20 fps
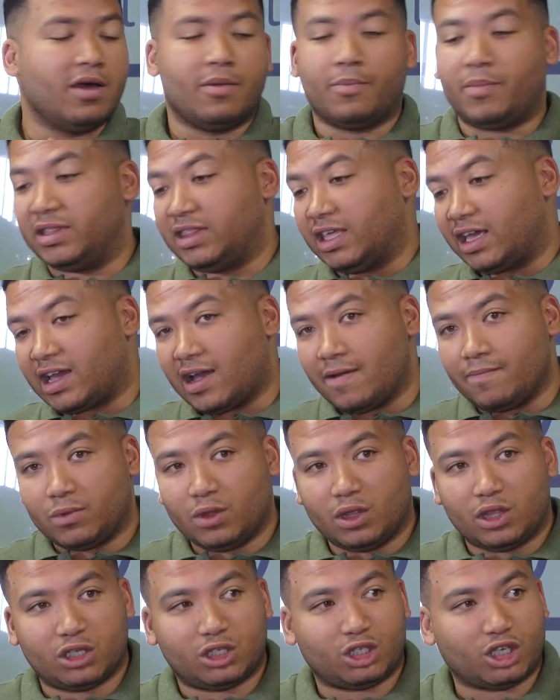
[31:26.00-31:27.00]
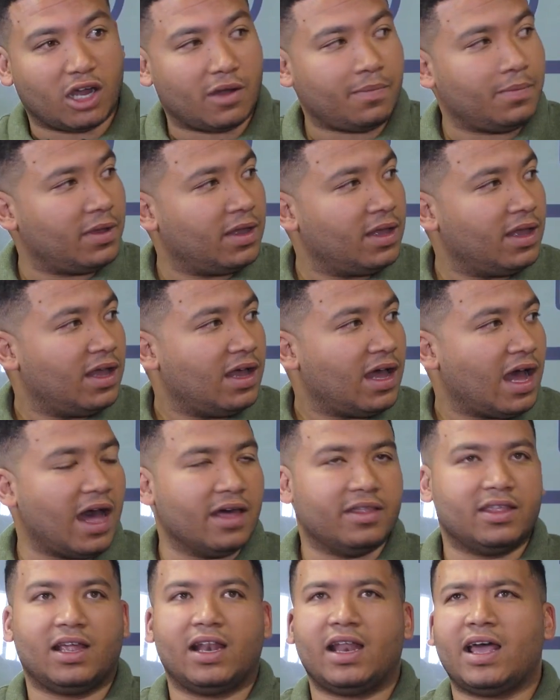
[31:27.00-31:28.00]
But they come to the shop
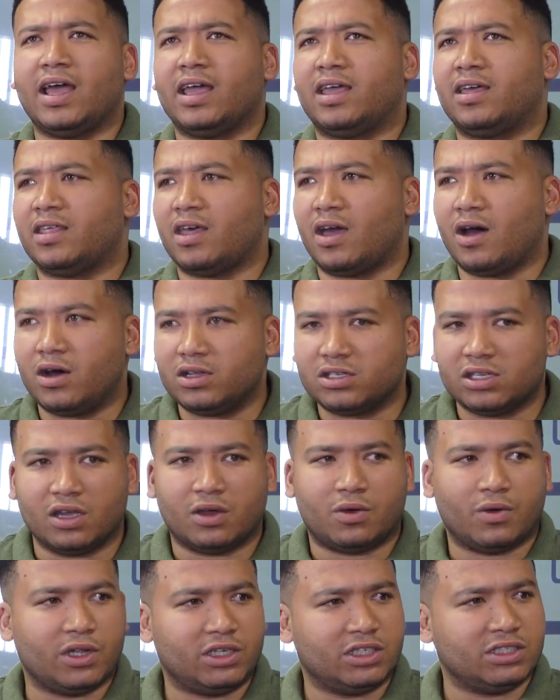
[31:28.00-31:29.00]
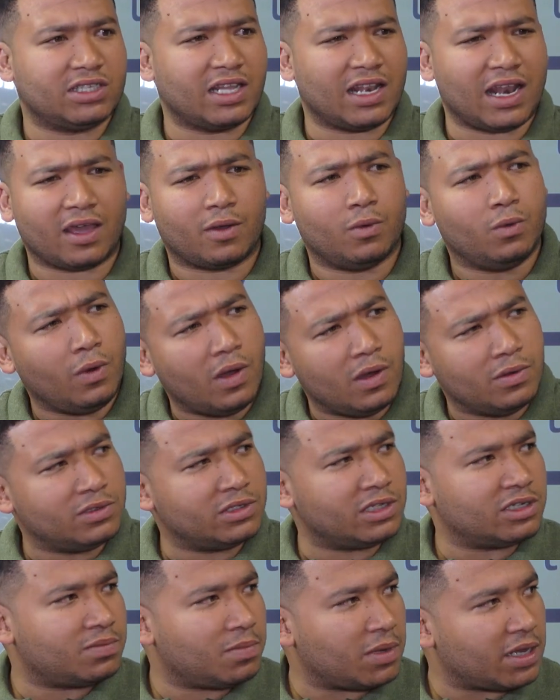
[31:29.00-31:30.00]
and they're asking questions. They're like, who owns
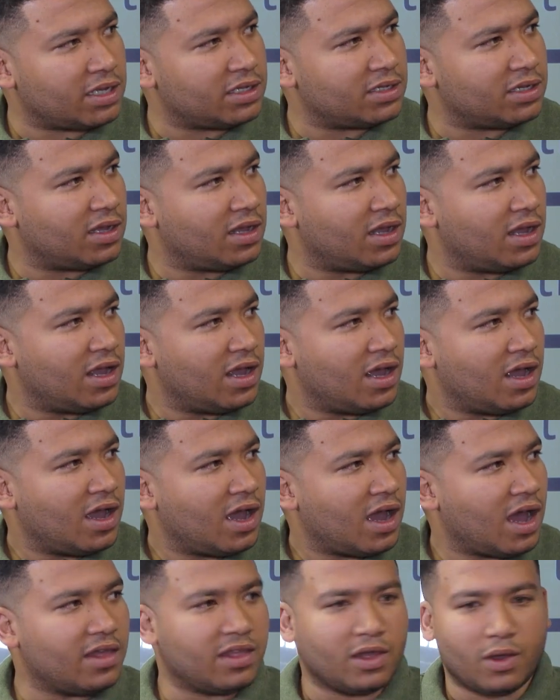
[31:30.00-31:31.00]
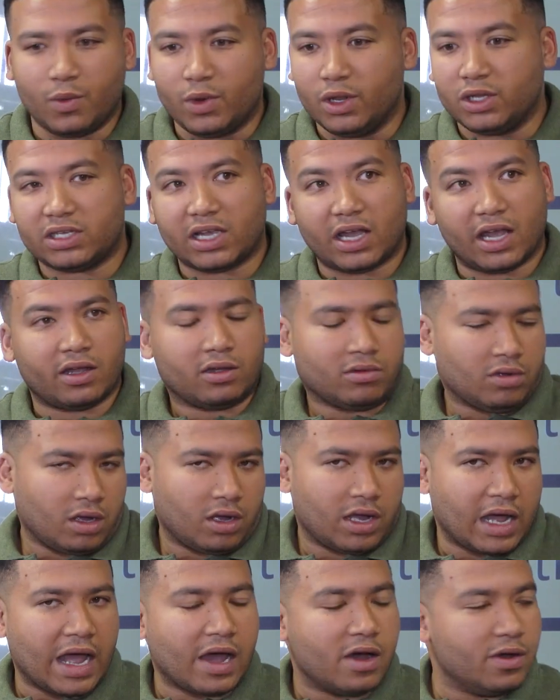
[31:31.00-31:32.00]
this place? And then when you say, oh,
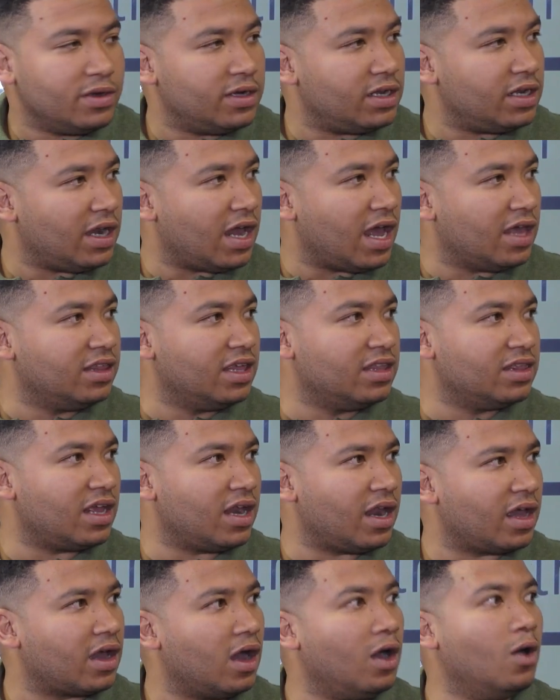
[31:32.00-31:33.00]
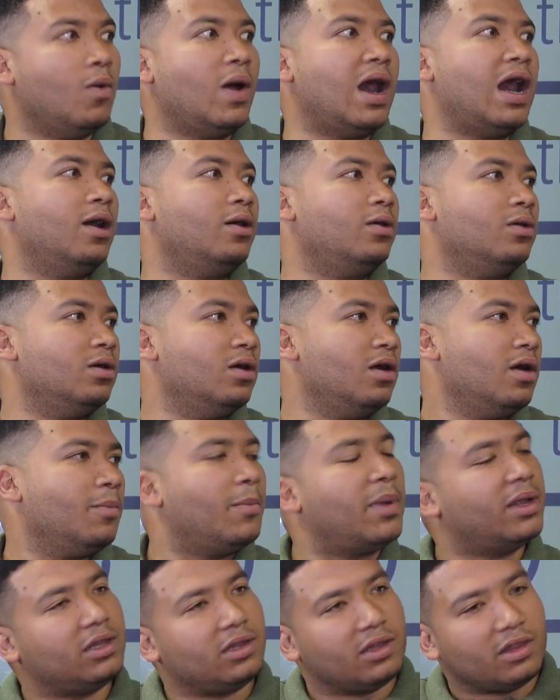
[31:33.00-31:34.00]
I own it. And then they're like, oh, wow.
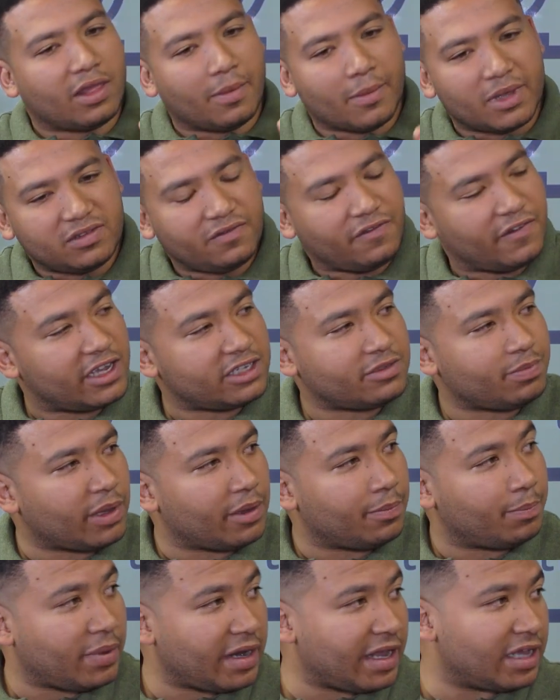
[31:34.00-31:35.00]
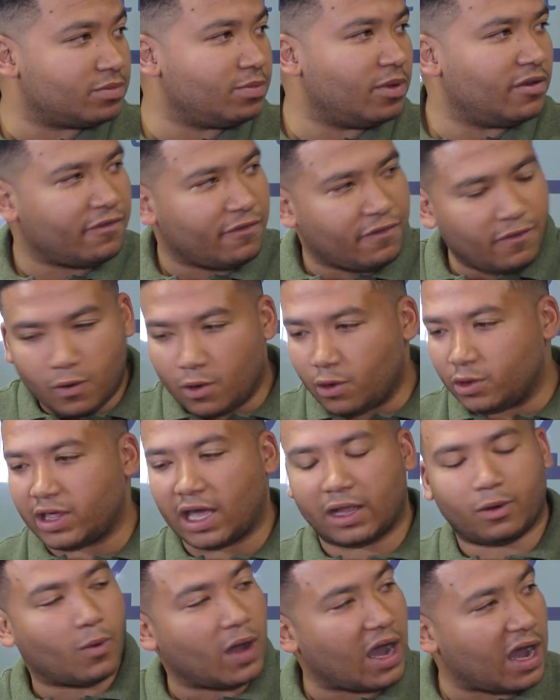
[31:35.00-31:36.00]
But they must first be impressed before
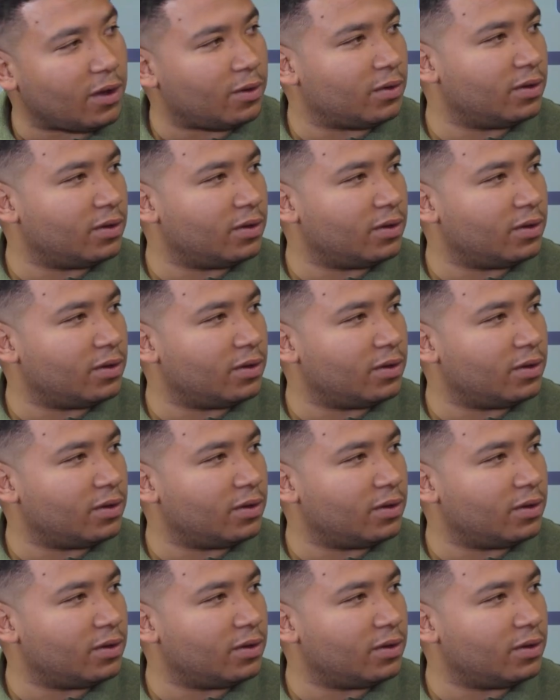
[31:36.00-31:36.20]
that wow.